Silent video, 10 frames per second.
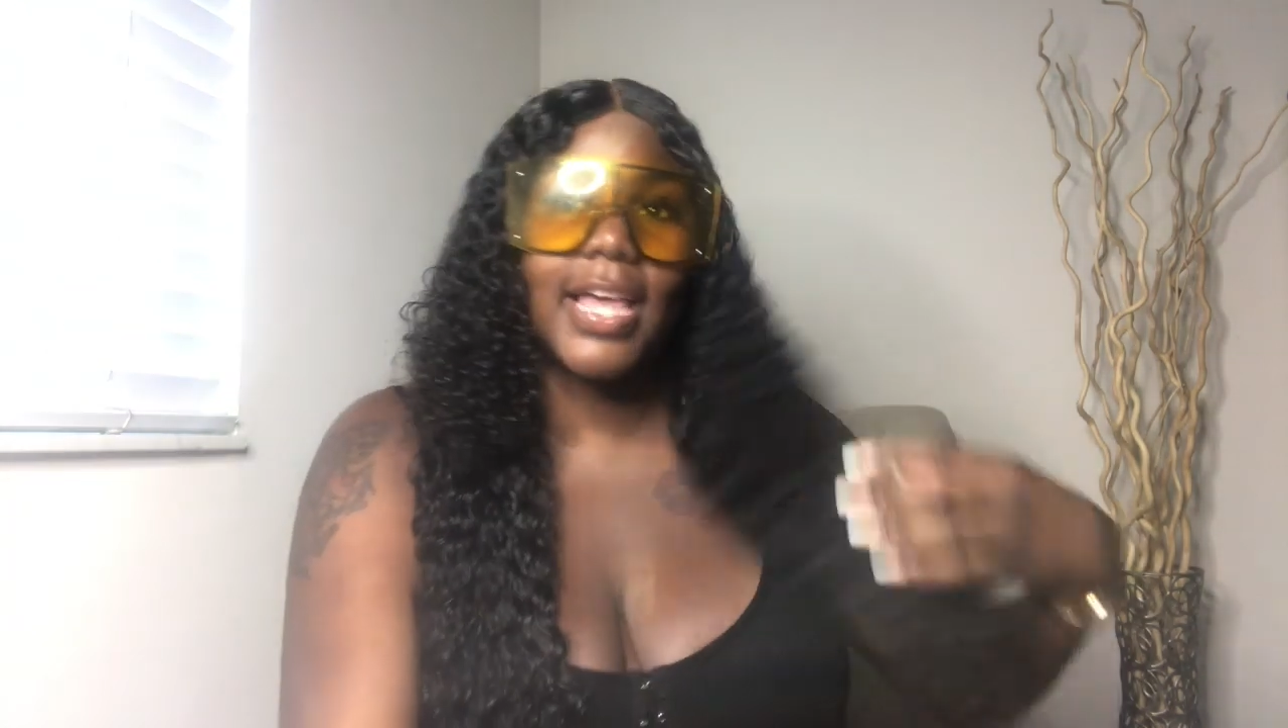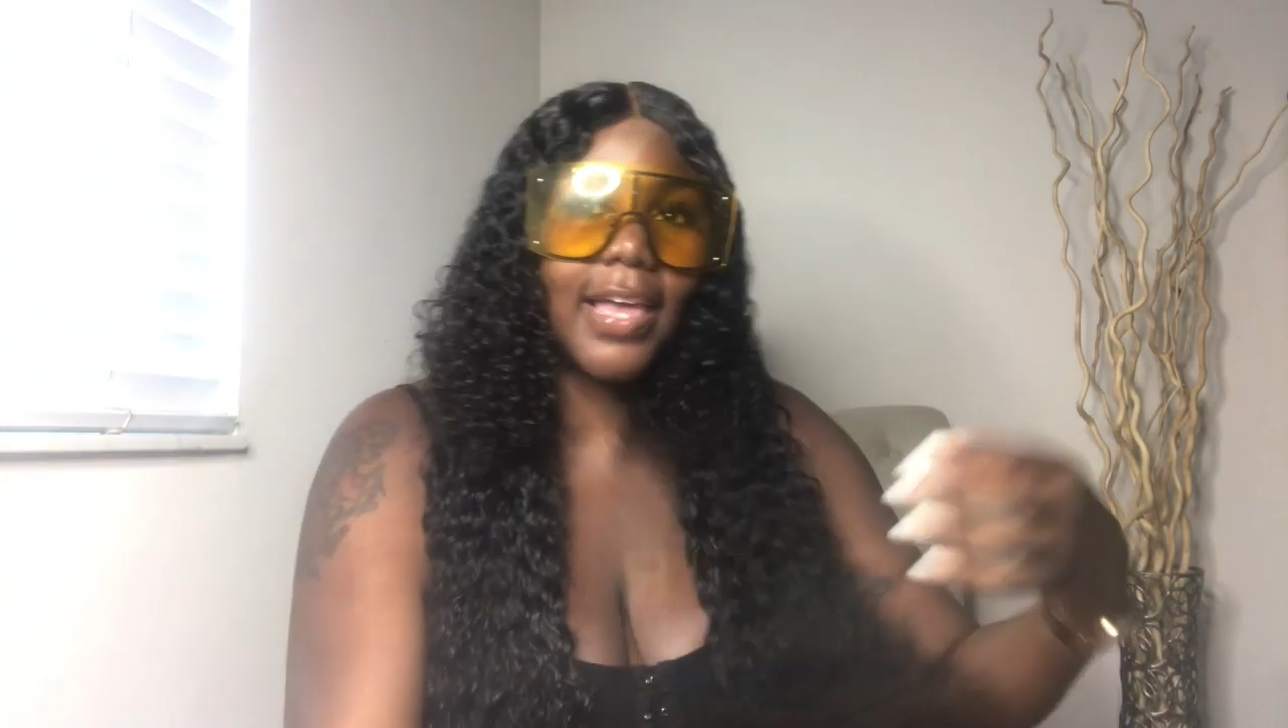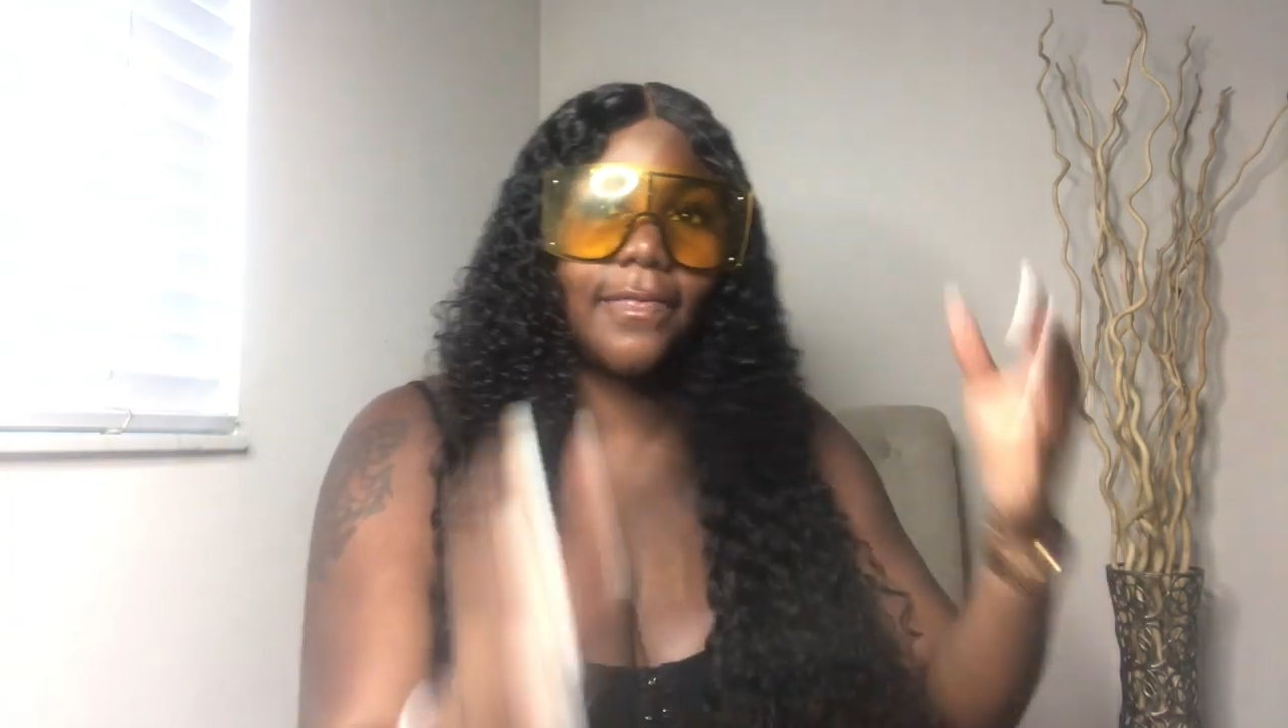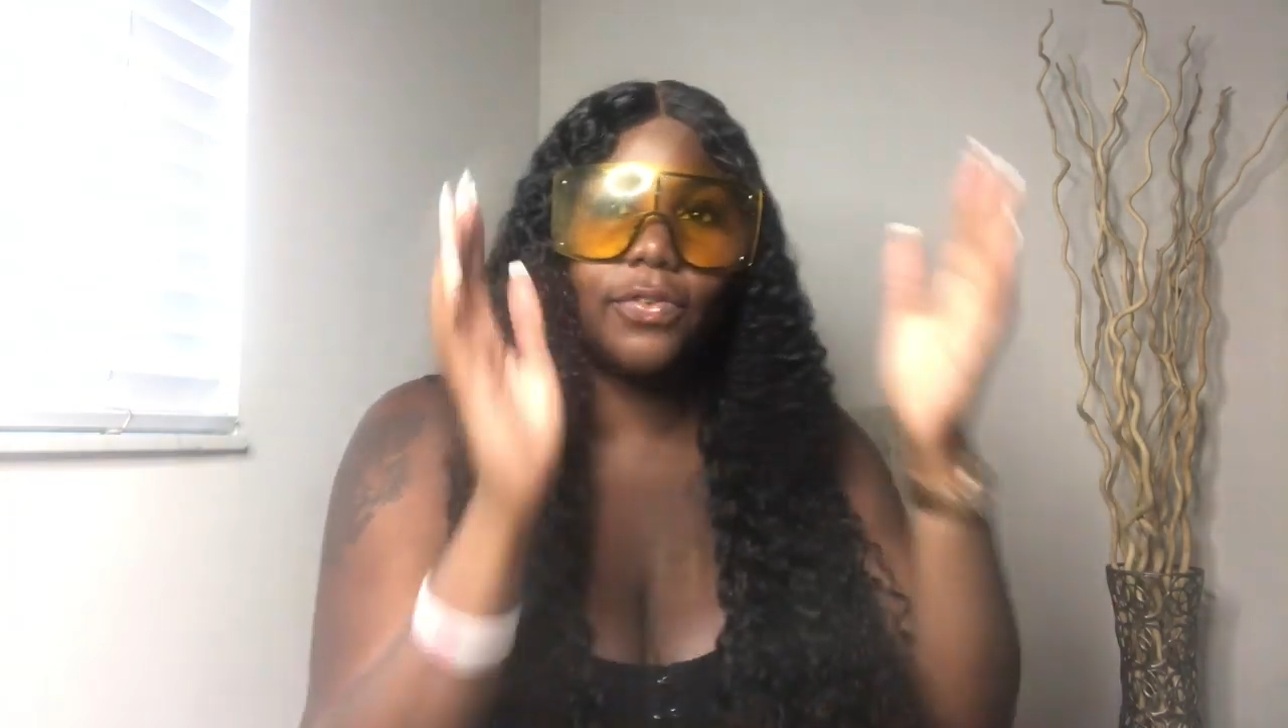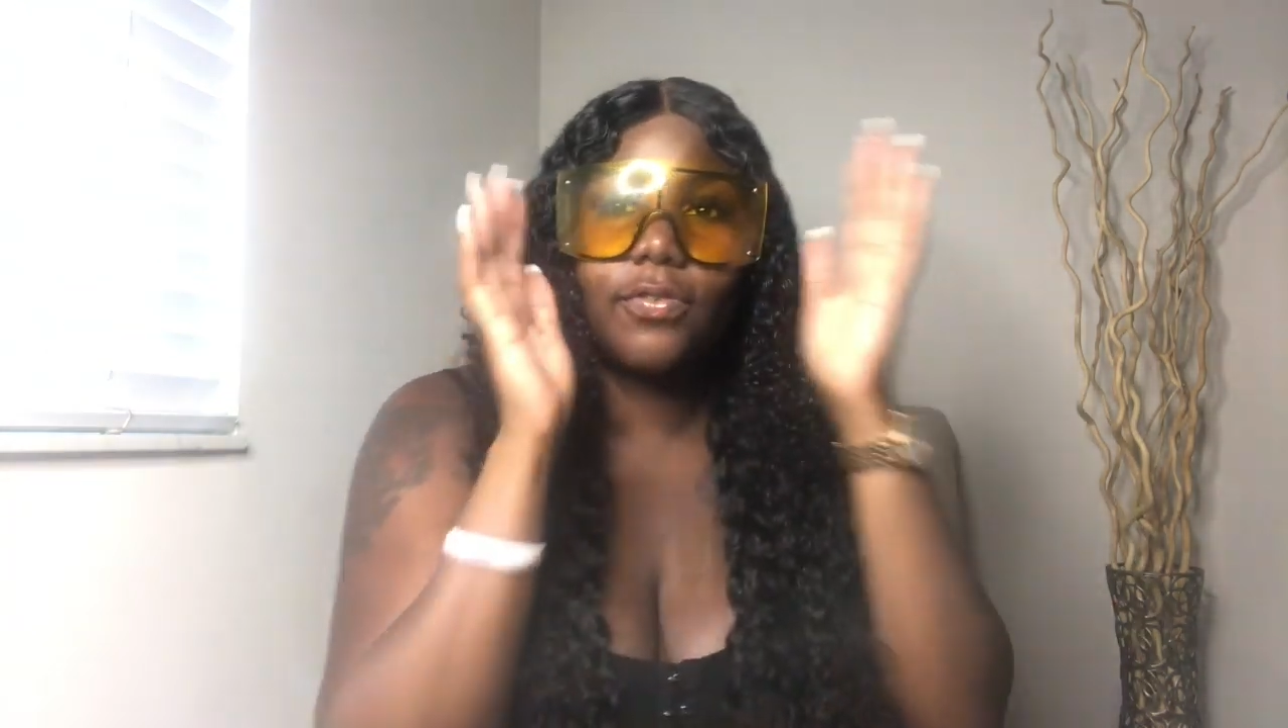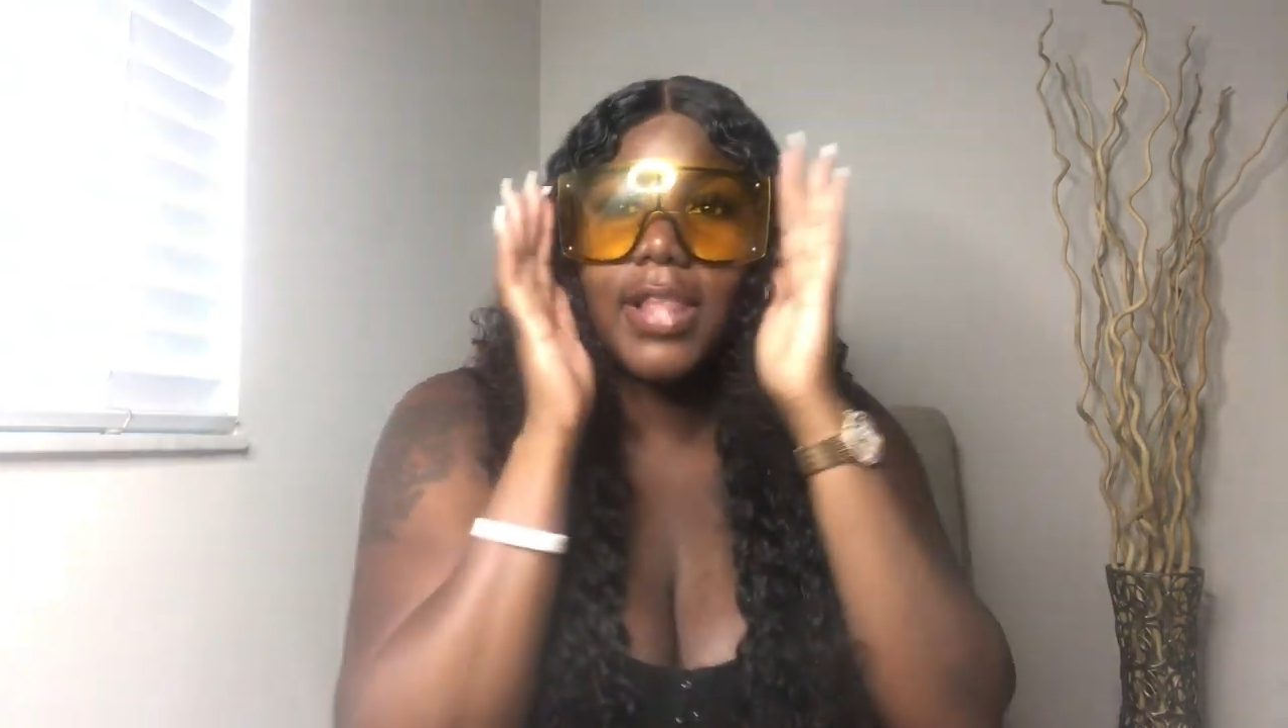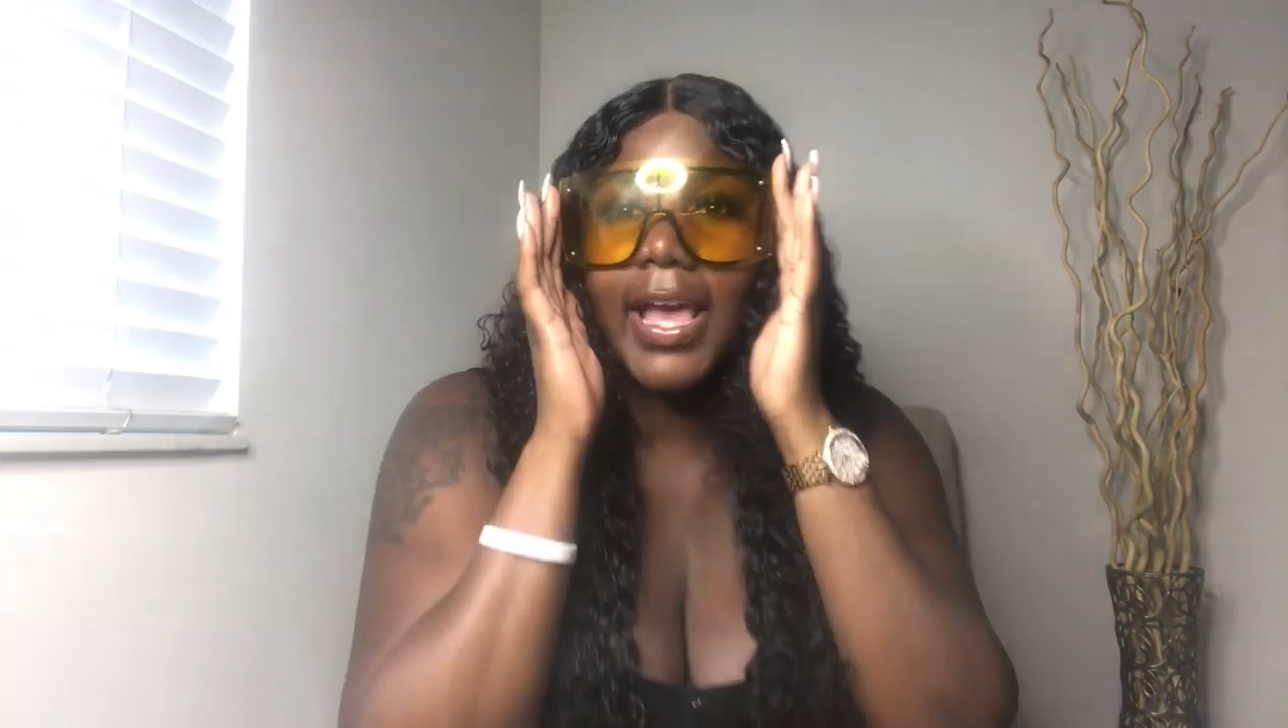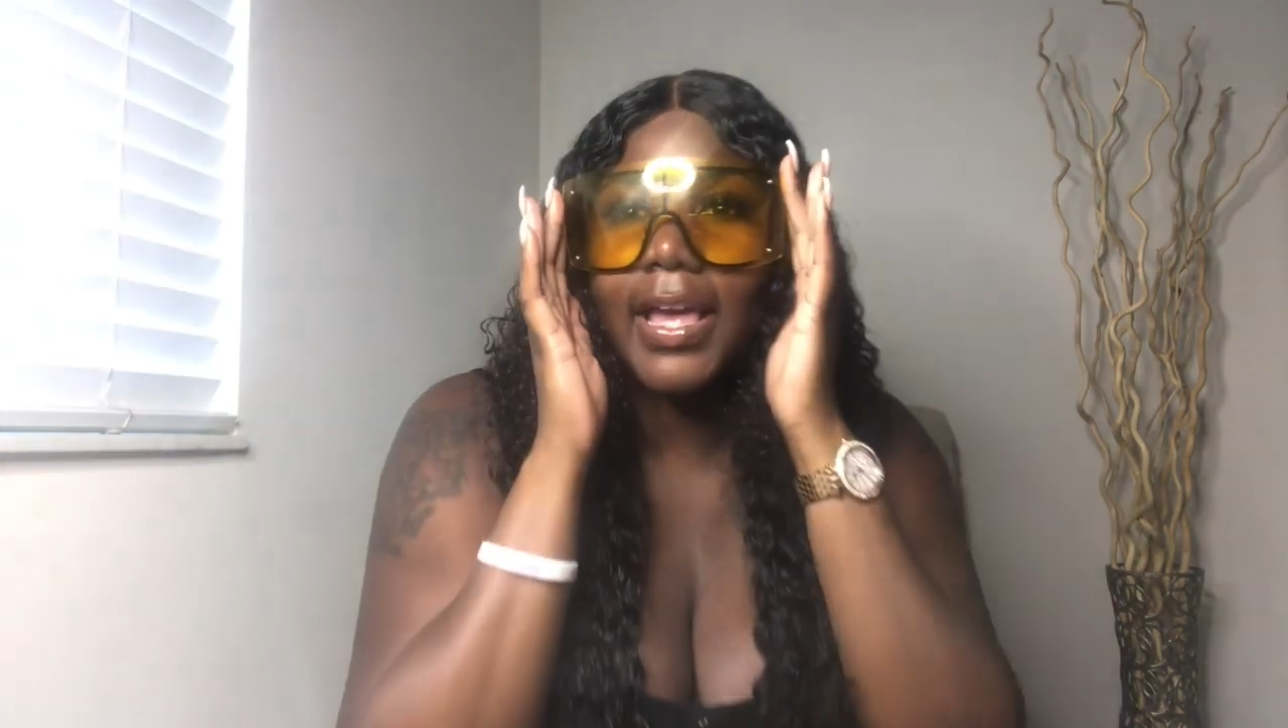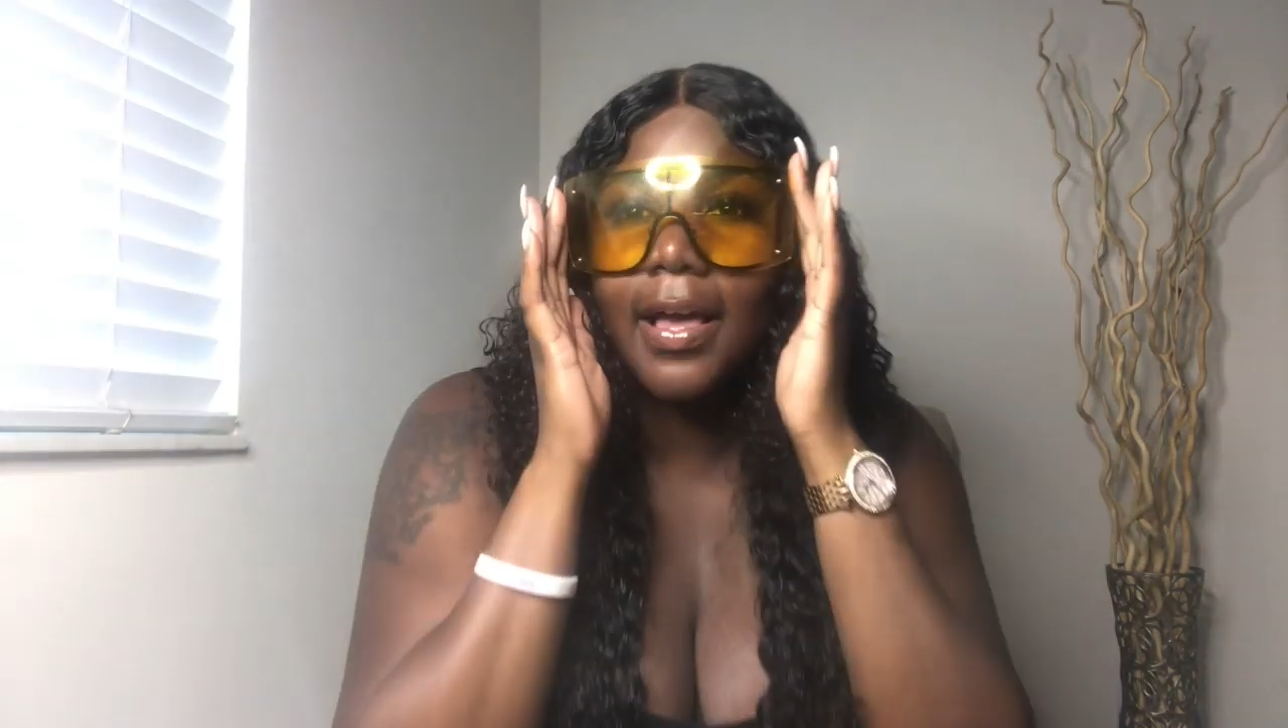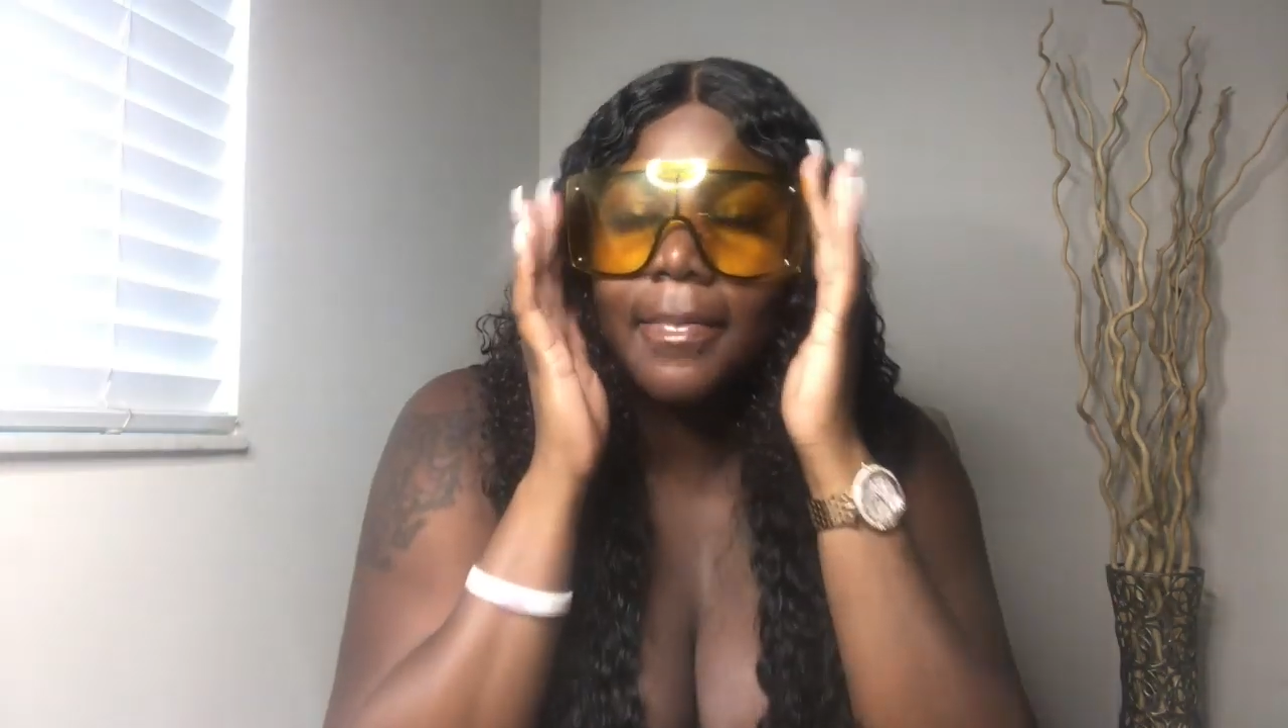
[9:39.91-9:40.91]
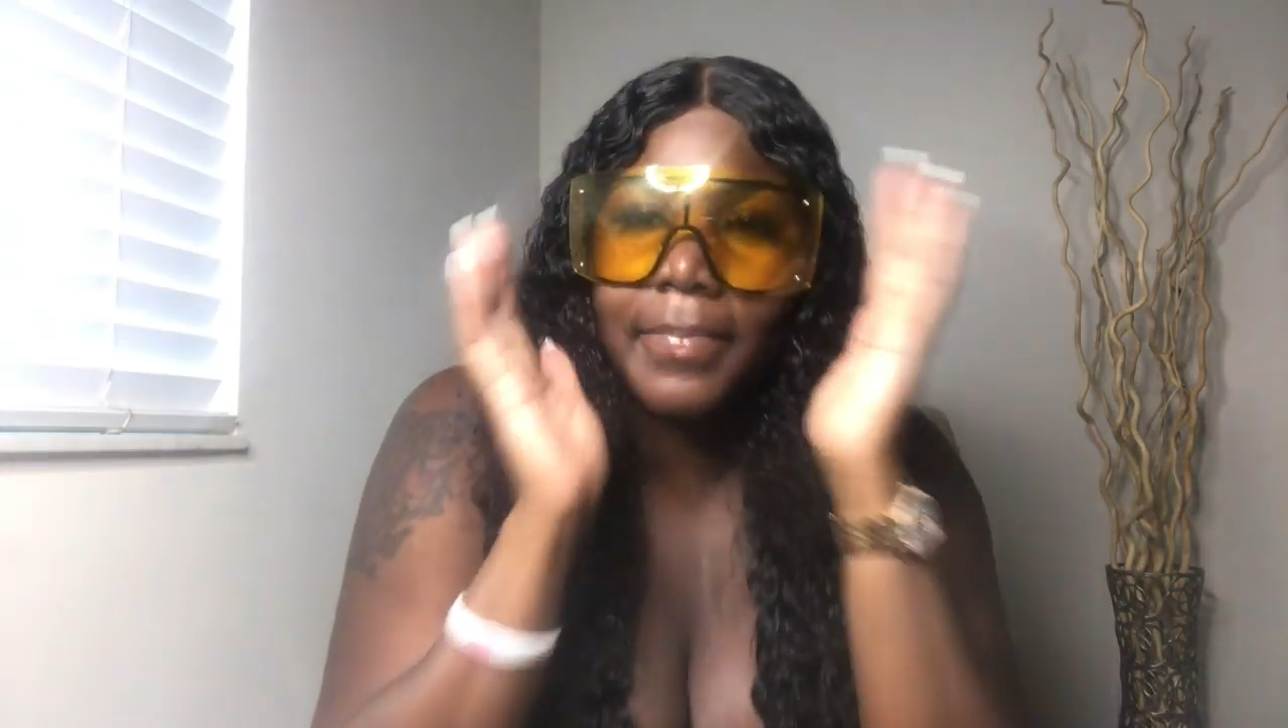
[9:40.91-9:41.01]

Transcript: Like if you like